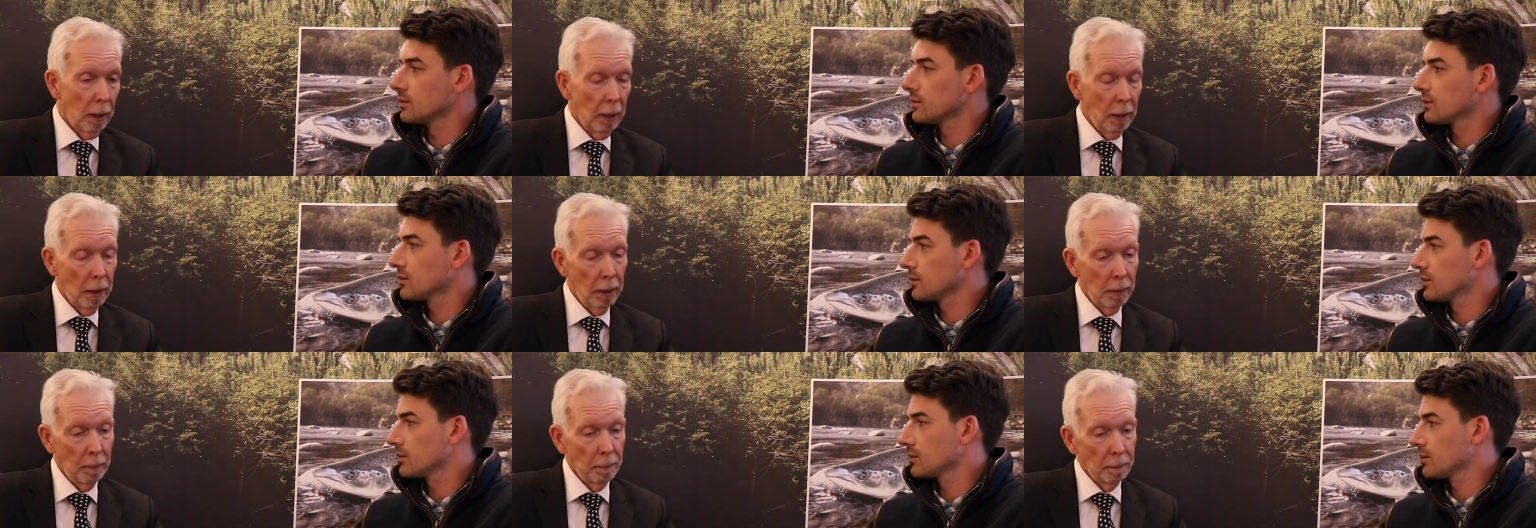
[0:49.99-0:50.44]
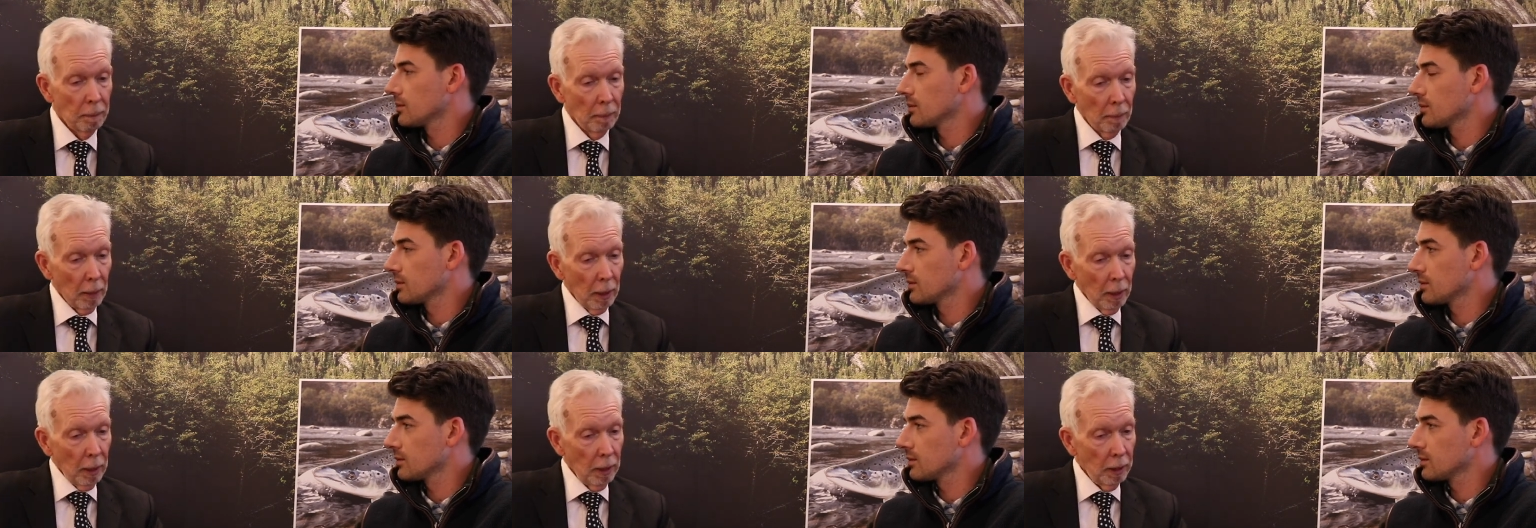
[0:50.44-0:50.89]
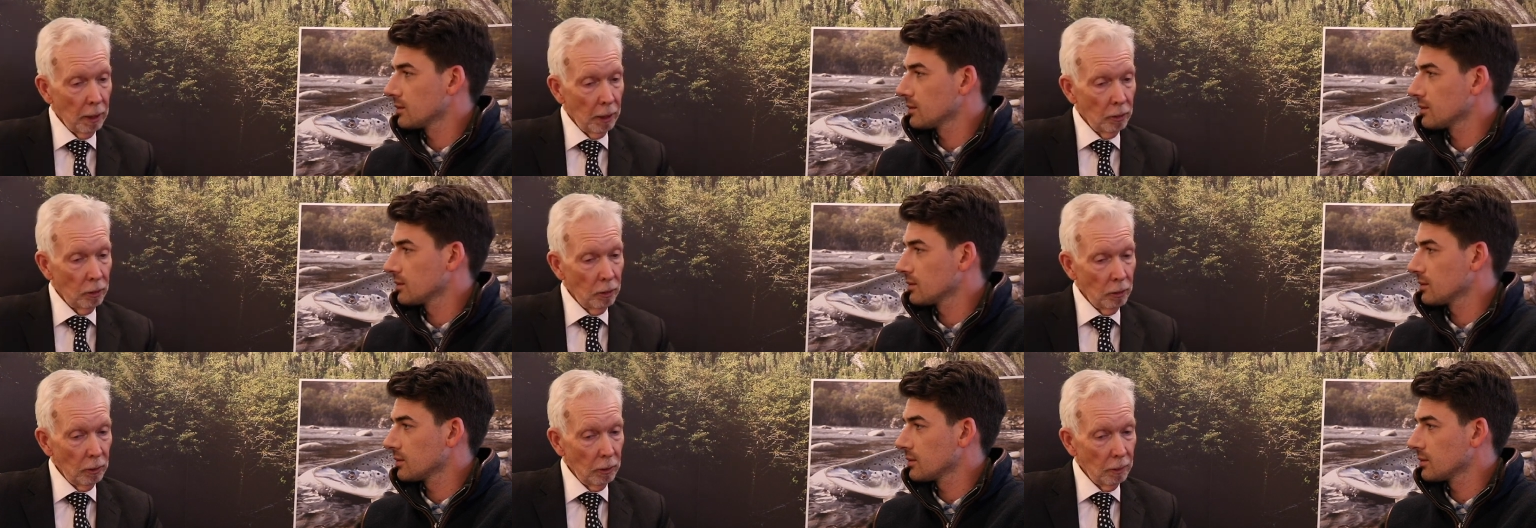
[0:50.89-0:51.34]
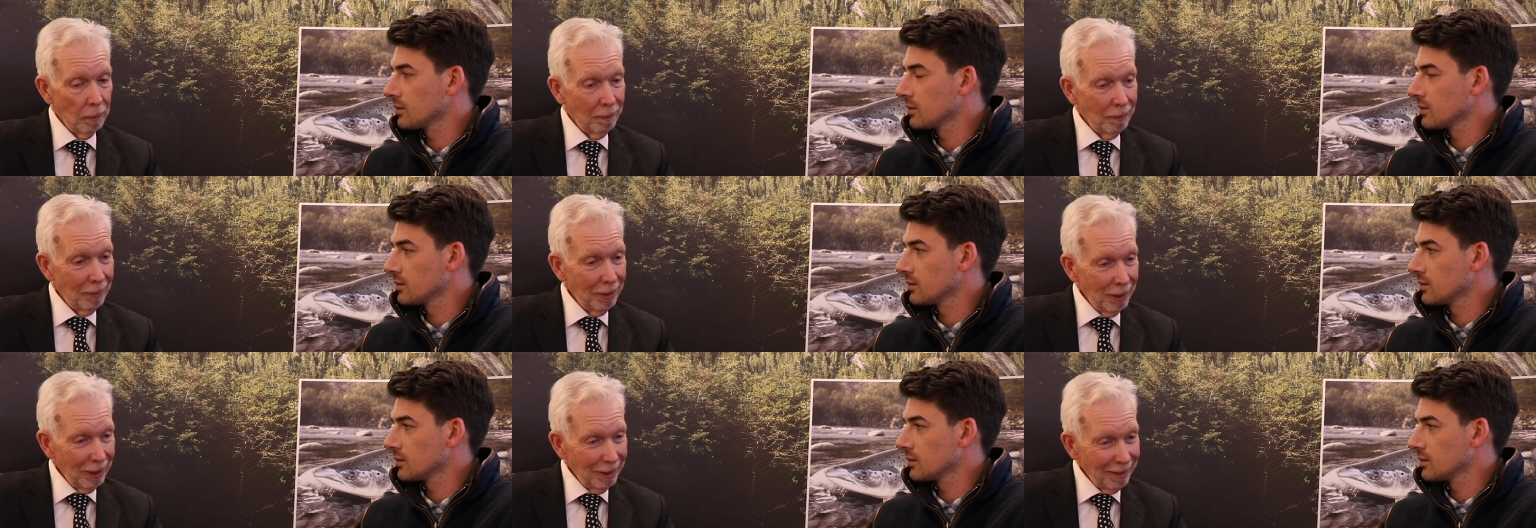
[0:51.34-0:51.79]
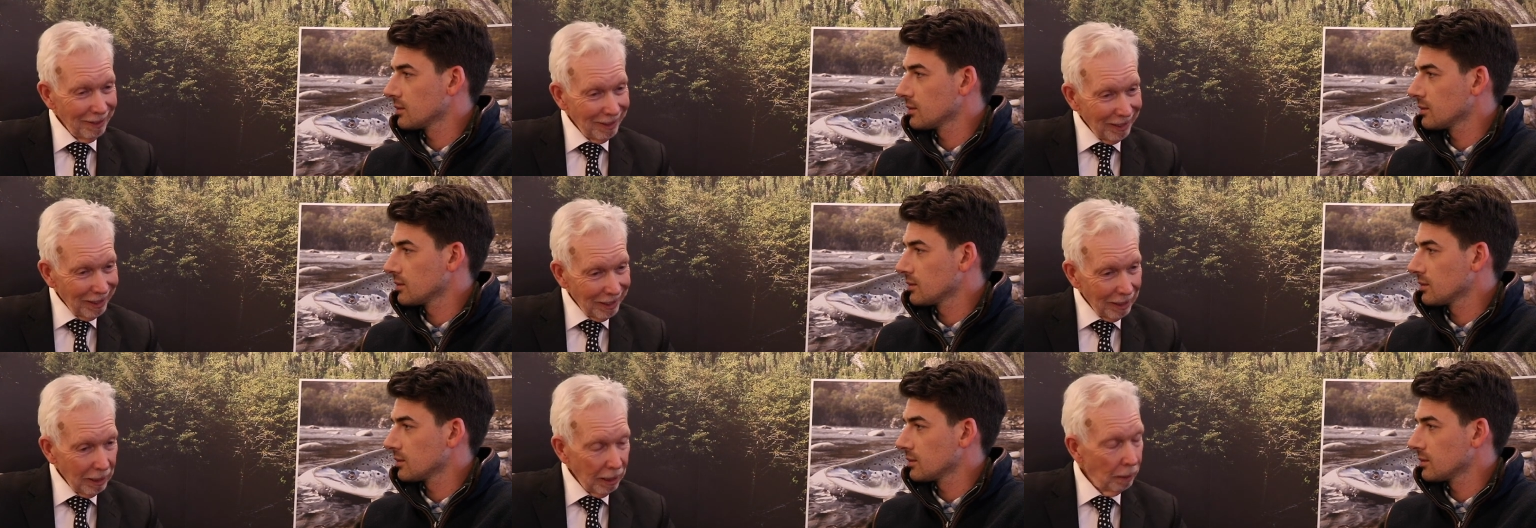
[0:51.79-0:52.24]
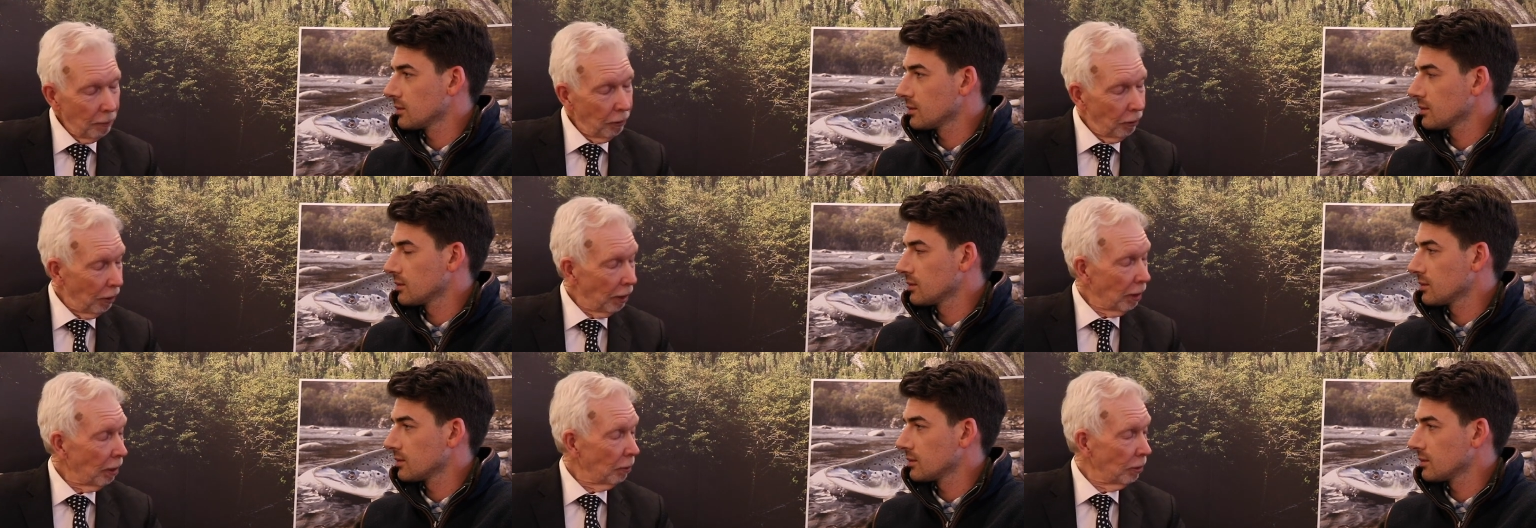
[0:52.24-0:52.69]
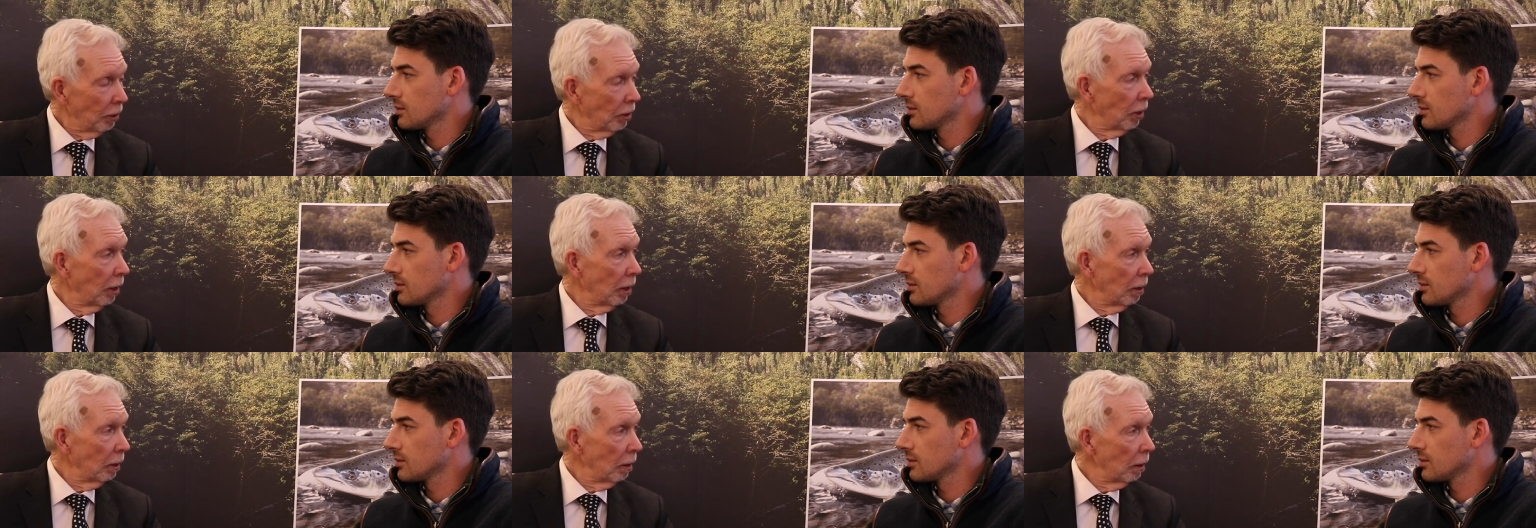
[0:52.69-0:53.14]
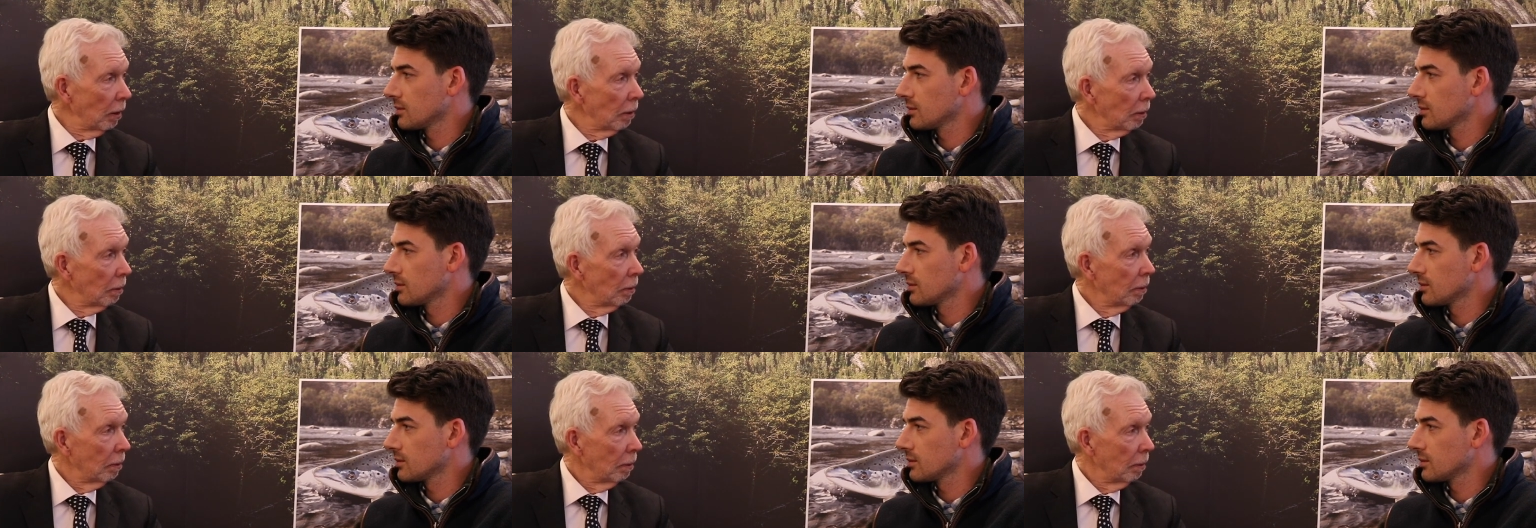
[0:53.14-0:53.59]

Speaker 1: Um, and I thought, I'm fed up with saying no.